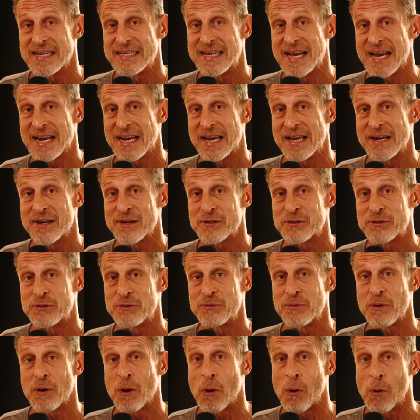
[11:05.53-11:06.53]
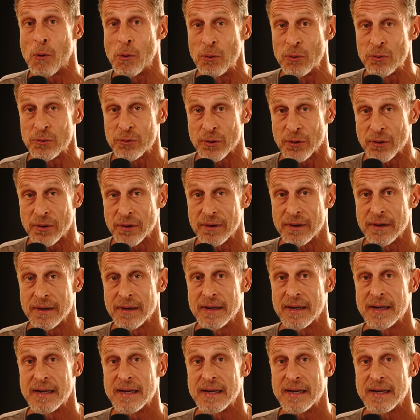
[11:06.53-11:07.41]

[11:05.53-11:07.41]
a decade or two older